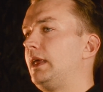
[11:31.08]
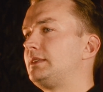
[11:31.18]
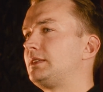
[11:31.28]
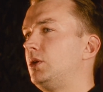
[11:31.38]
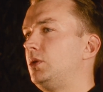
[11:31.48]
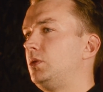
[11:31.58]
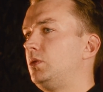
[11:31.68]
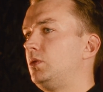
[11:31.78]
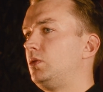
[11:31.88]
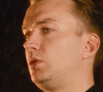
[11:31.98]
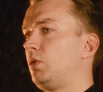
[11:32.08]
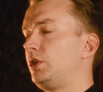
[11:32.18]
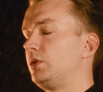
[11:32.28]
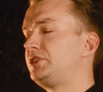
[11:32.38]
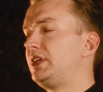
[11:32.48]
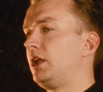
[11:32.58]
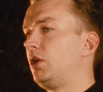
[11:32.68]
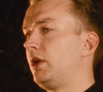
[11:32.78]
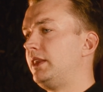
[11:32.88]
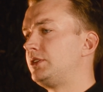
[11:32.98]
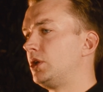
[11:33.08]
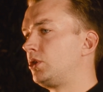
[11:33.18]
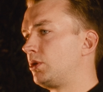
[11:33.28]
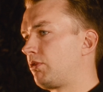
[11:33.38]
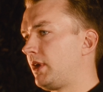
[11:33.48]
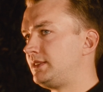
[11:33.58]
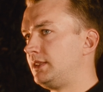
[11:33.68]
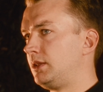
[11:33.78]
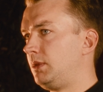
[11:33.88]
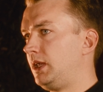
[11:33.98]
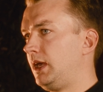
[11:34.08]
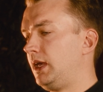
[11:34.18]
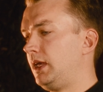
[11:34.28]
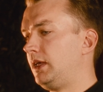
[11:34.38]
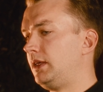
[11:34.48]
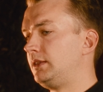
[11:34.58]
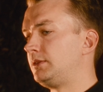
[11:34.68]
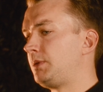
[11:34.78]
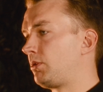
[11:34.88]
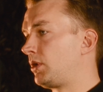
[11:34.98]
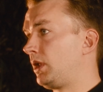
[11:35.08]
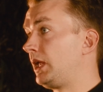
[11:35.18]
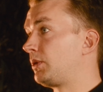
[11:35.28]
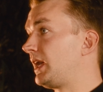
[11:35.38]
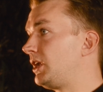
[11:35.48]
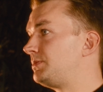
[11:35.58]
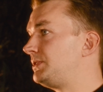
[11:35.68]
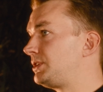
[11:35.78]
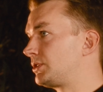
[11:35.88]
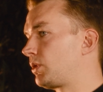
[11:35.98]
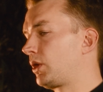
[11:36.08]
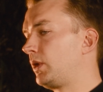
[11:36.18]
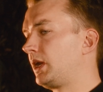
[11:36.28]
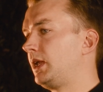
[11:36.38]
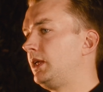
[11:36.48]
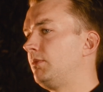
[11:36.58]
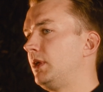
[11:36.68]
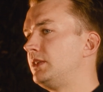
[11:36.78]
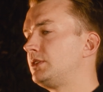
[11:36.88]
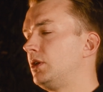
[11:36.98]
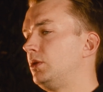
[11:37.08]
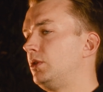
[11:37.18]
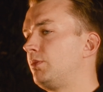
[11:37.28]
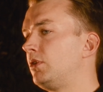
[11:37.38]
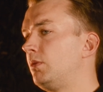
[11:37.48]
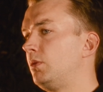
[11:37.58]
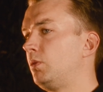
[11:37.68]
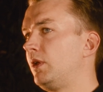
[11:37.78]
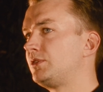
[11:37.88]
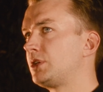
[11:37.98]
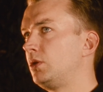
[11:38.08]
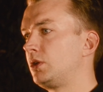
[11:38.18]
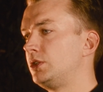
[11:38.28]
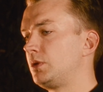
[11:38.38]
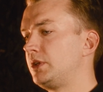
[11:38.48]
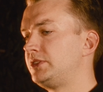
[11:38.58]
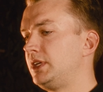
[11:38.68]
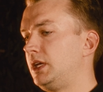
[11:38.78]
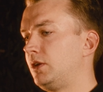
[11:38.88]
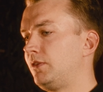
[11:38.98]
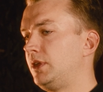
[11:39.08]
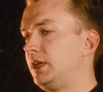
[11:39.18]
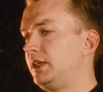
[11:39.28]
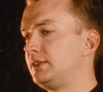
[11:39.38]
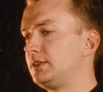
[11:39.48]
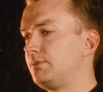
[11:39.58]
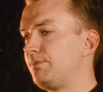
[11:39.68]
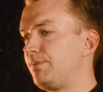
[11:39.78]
So what you'll see a lot in the token price at the minute is people can liquidate those positions quite quickly. And so the problem with tokens, what you're seeing often is